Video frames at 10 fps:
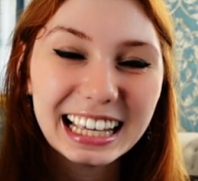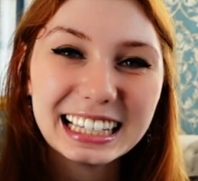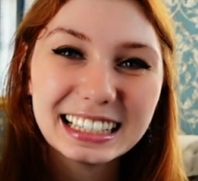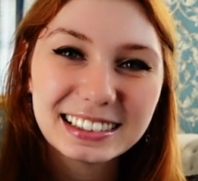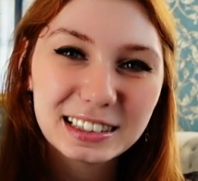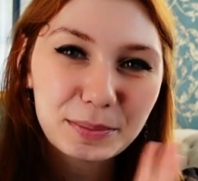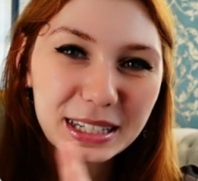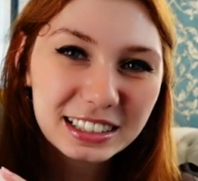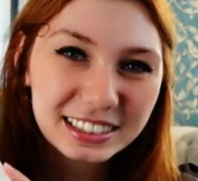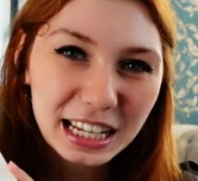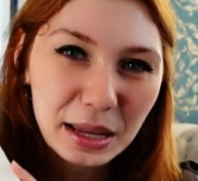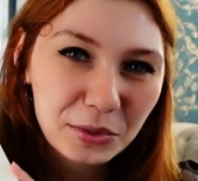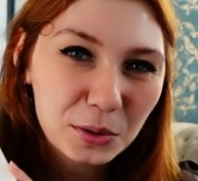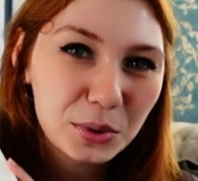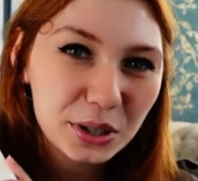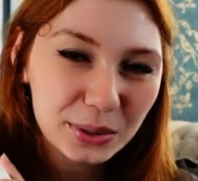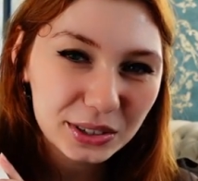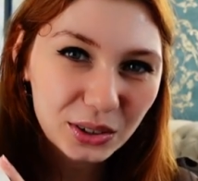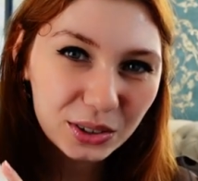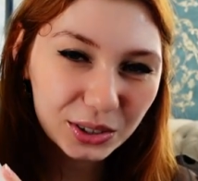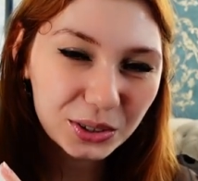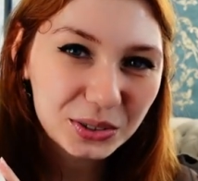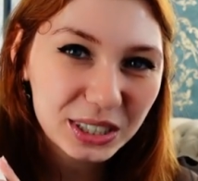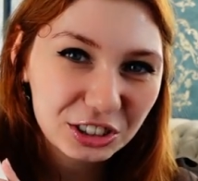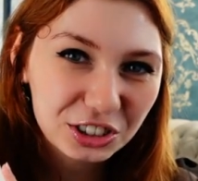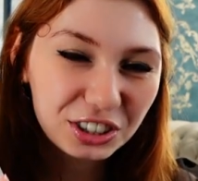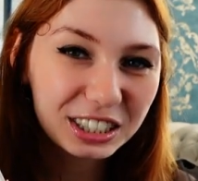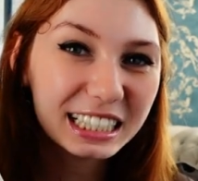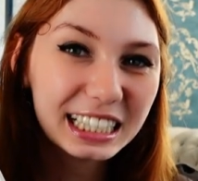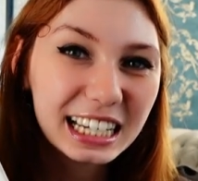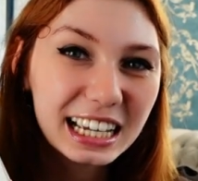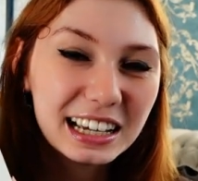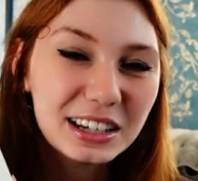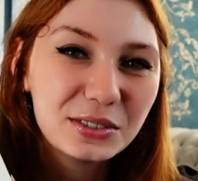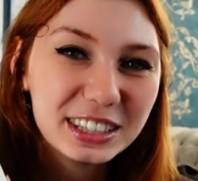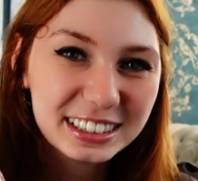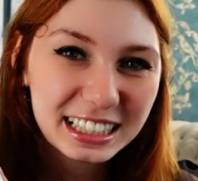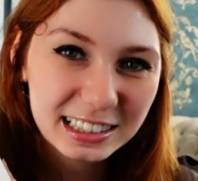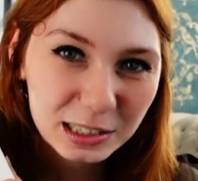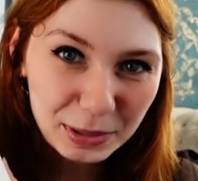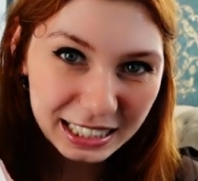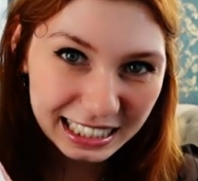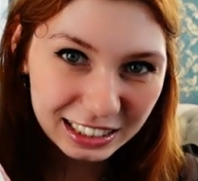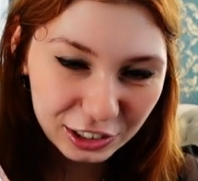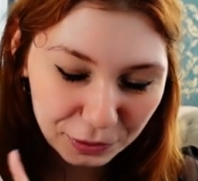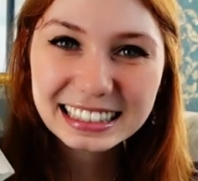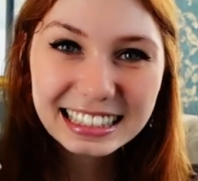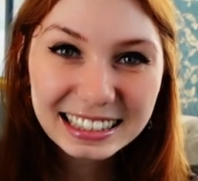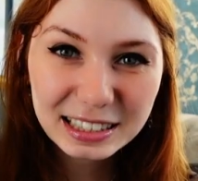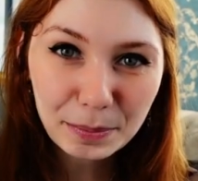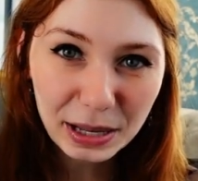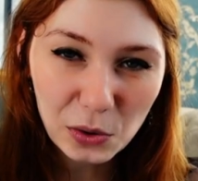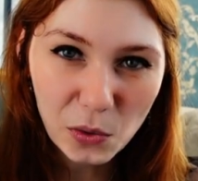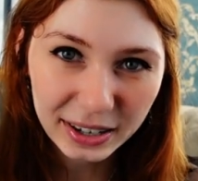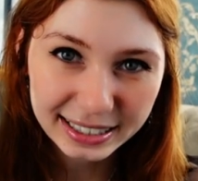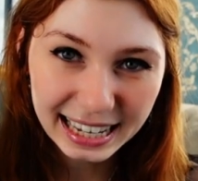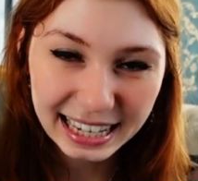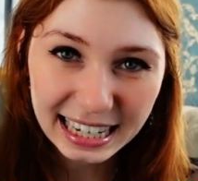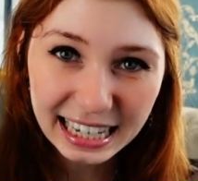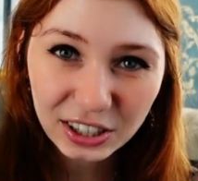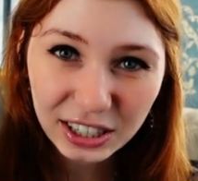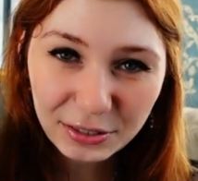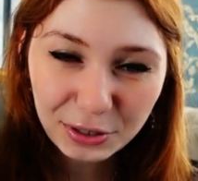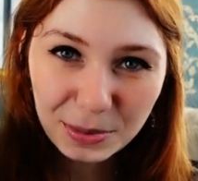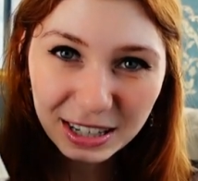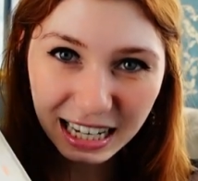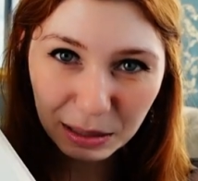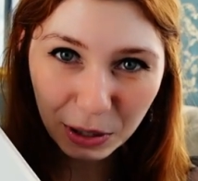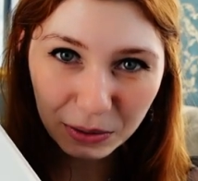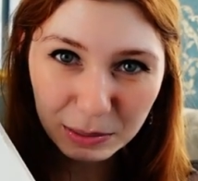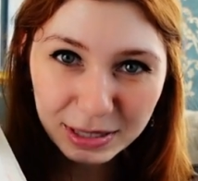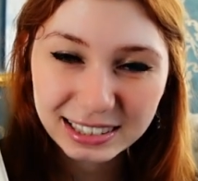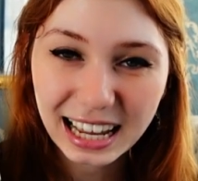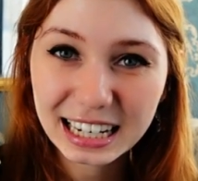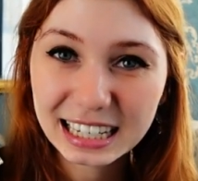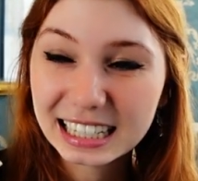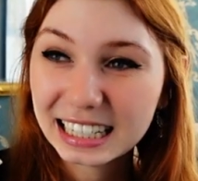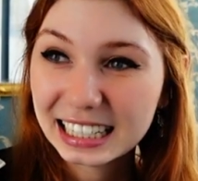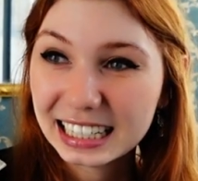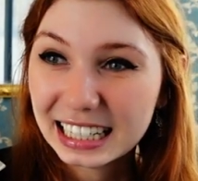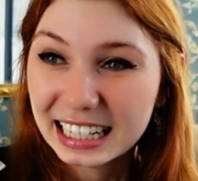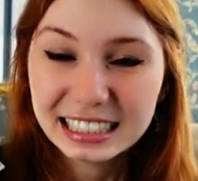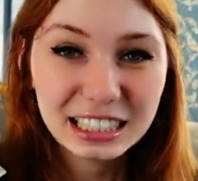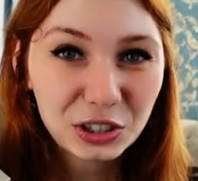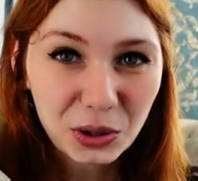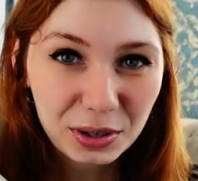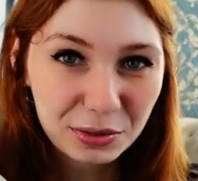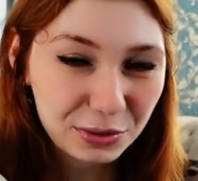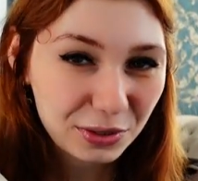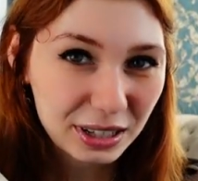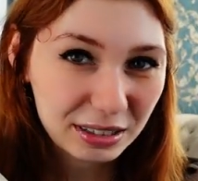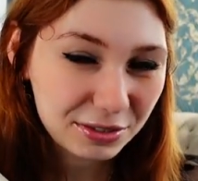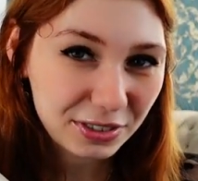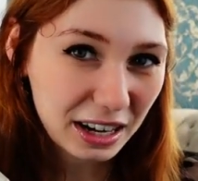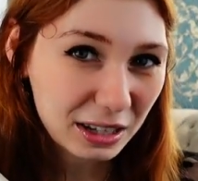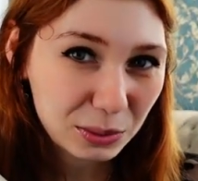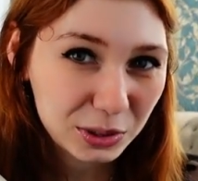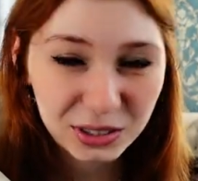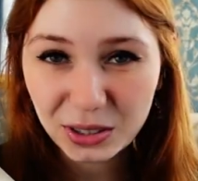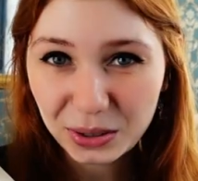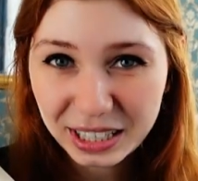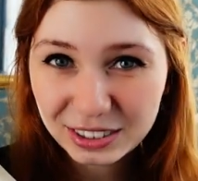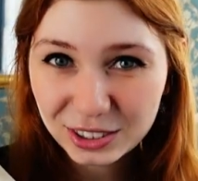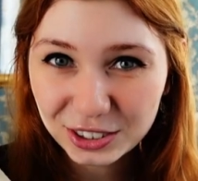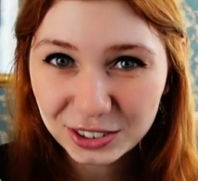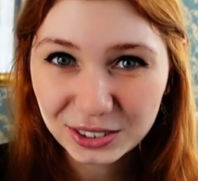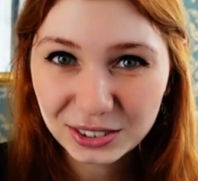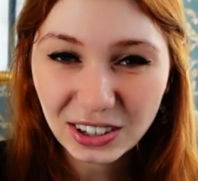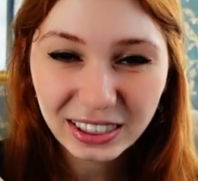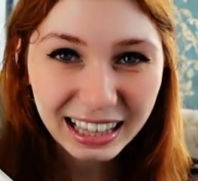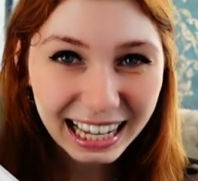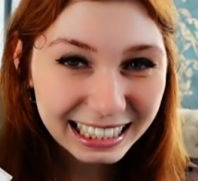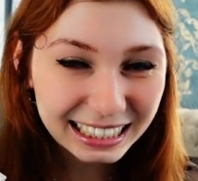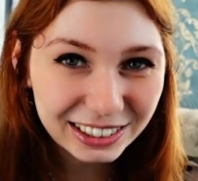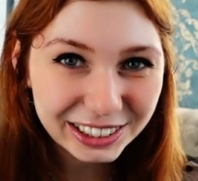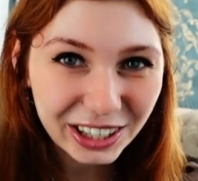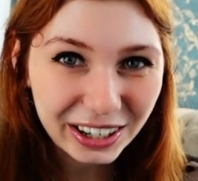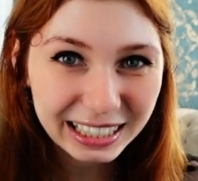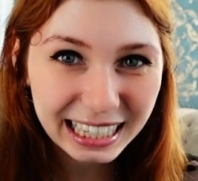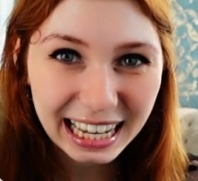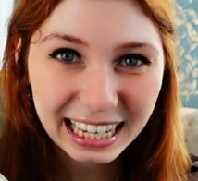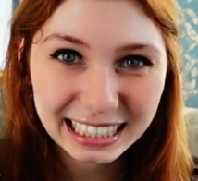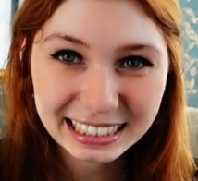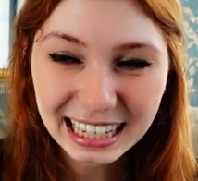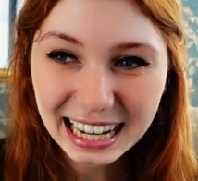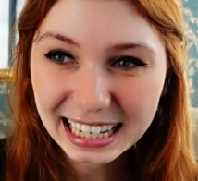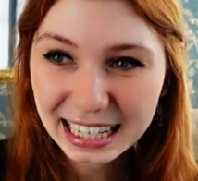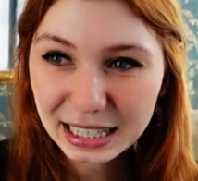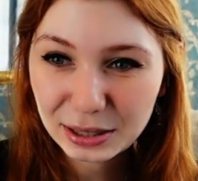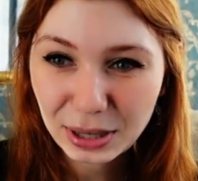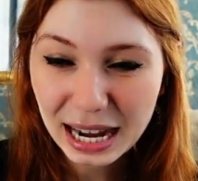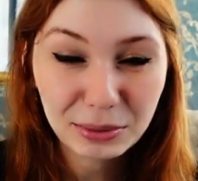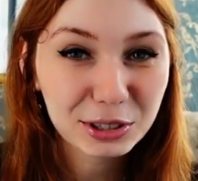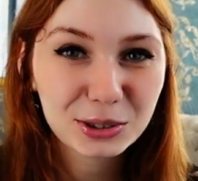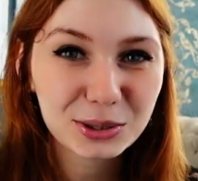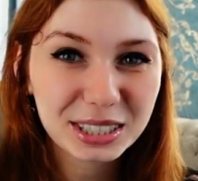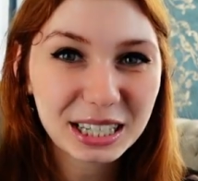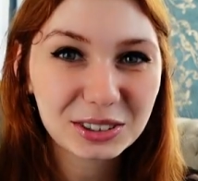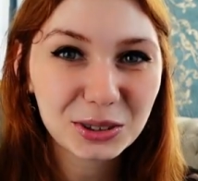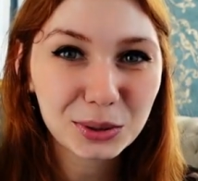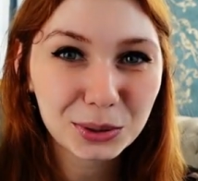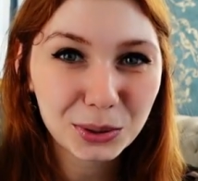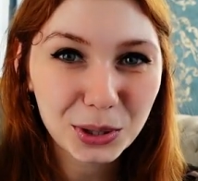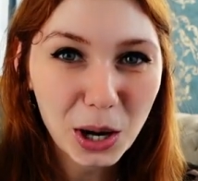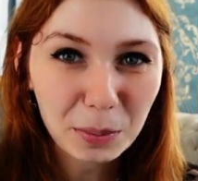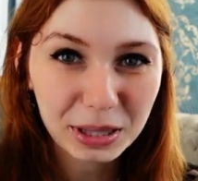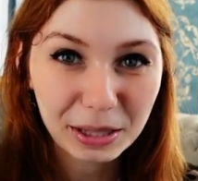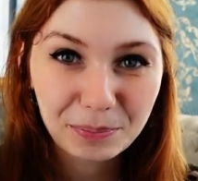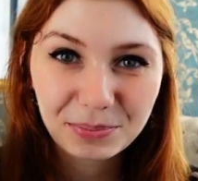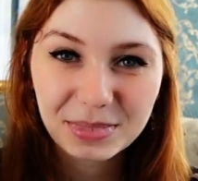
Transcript: It is a Spanish name. The book was also originally written in Spanish. This is a big one and I got it from the library because I didn't know if I was going to like it or not, and I was too scared to order a copy.